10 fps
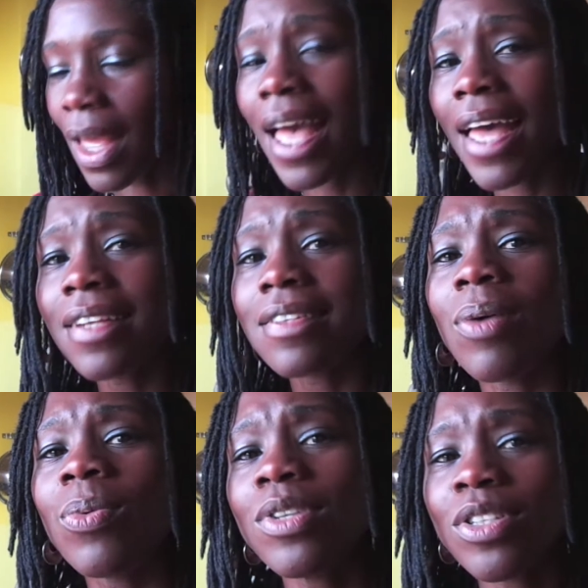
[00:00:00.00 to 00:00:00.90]
And I
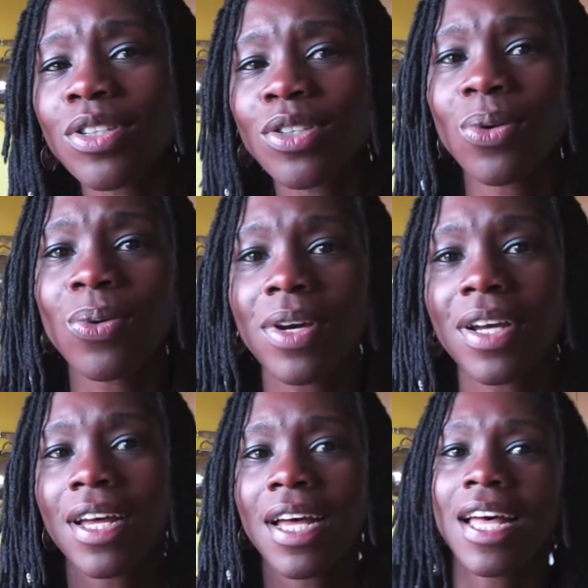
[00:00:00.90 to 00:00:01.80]
want to talk
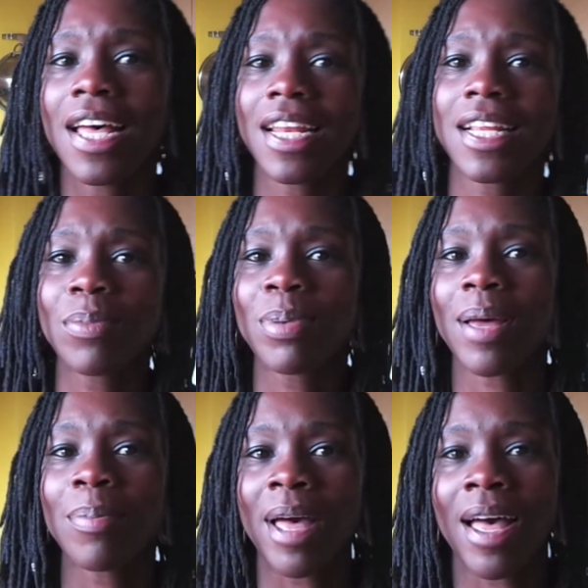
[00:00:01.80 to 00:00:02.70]
a little bit
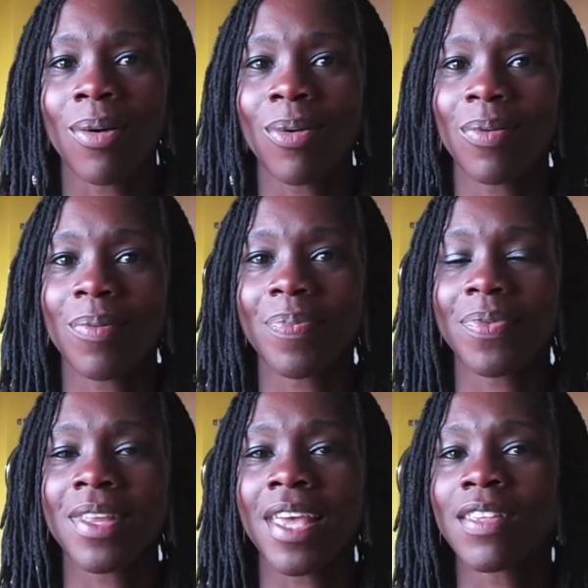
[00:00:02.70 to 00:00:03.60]
about,
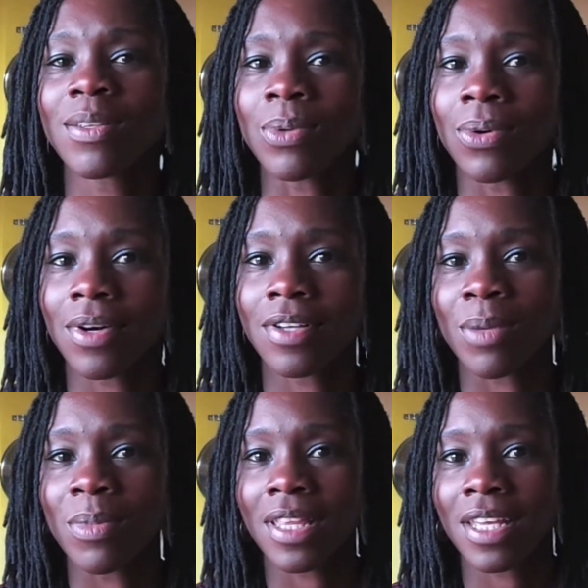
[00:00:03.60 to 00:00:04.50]
guess what, because
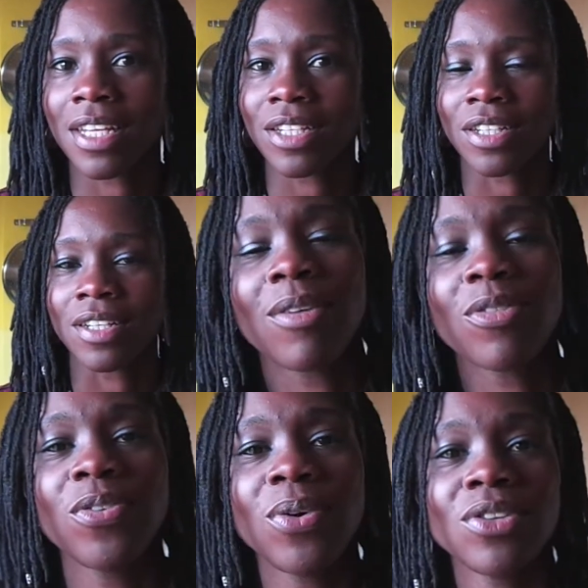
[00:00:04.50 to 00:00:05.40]
I'm in the kitchen,
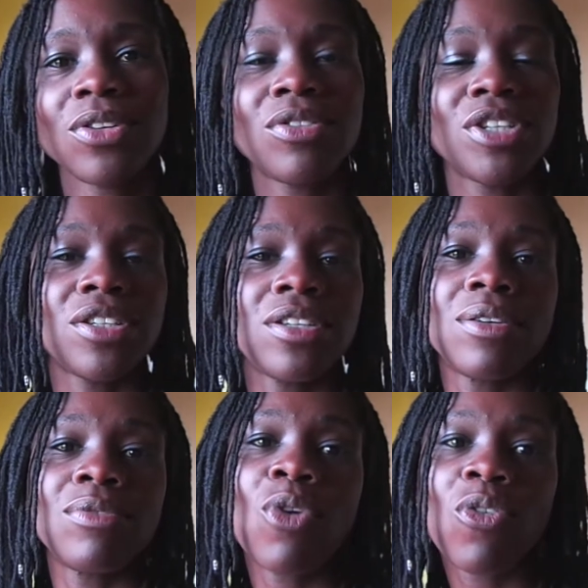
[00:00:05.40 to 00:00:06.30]
food and nutrition, the
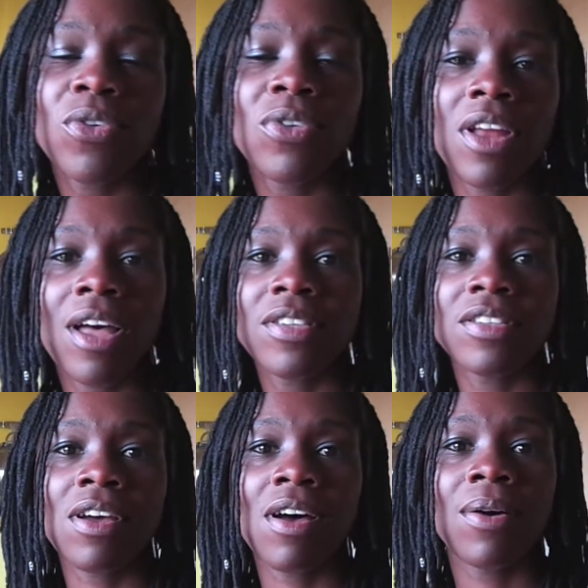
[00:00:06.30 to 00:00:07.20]
raw food
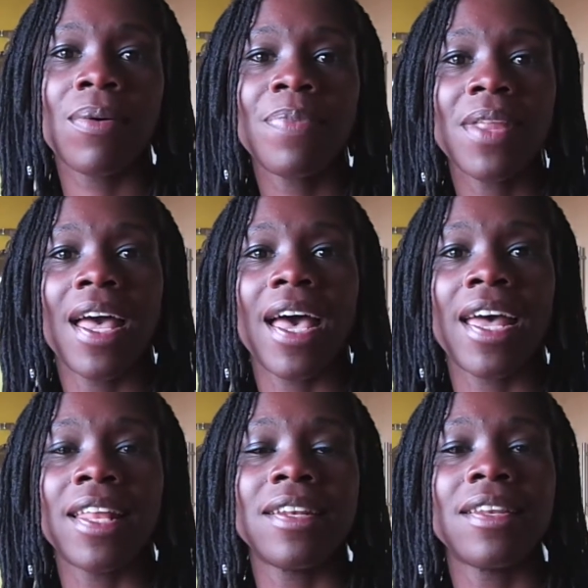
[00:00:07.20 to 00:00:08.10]
lifestyle
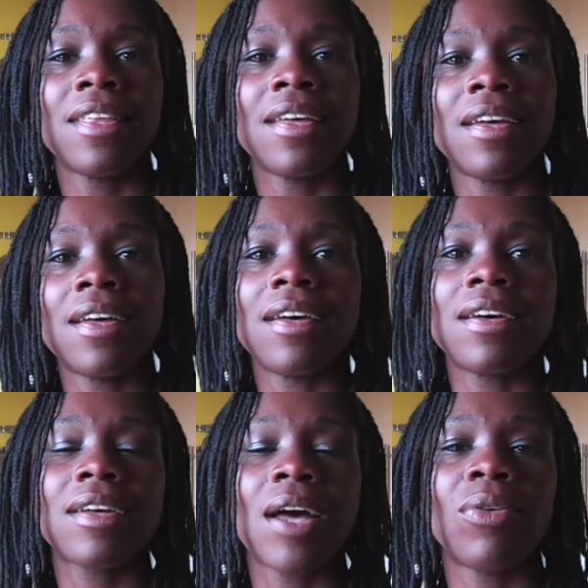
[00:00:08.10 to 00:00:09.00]
and the
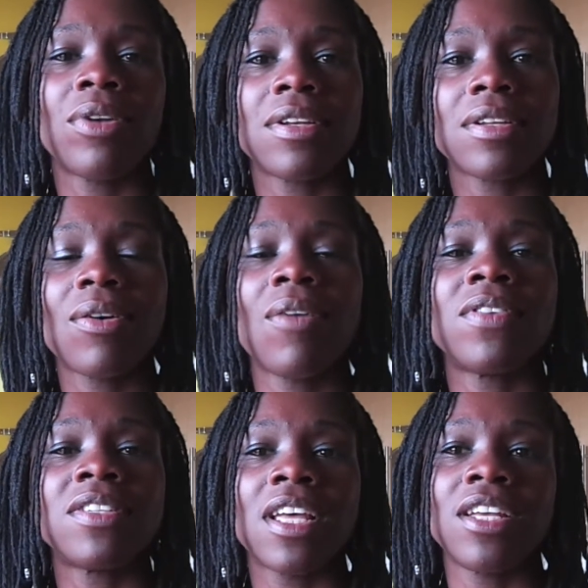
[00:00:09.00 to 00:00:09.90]
current
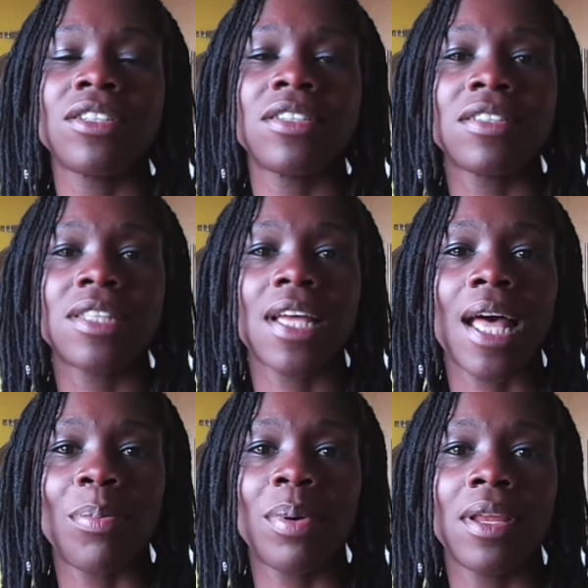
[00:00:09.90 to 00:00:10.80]
conversations that are
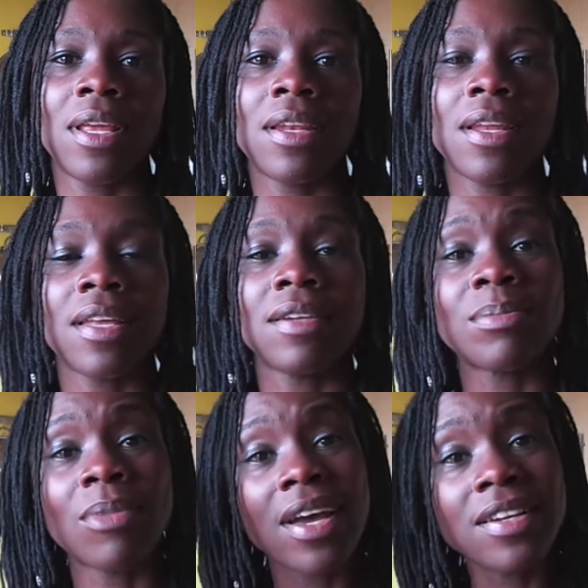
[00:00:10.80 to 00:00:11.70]
happening and
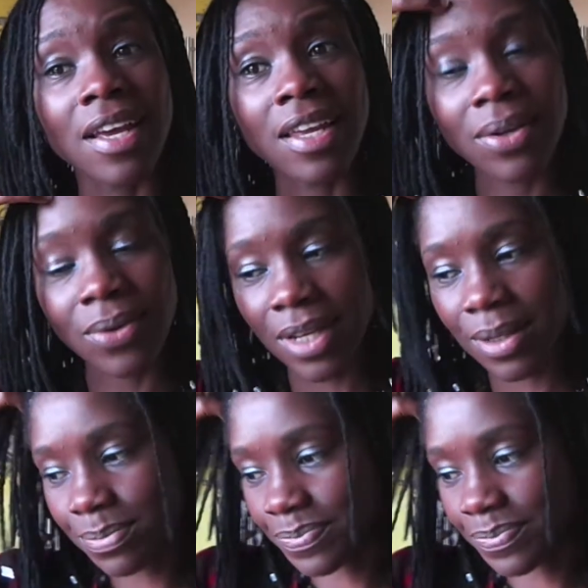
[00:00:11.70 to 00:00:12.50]
my take on it.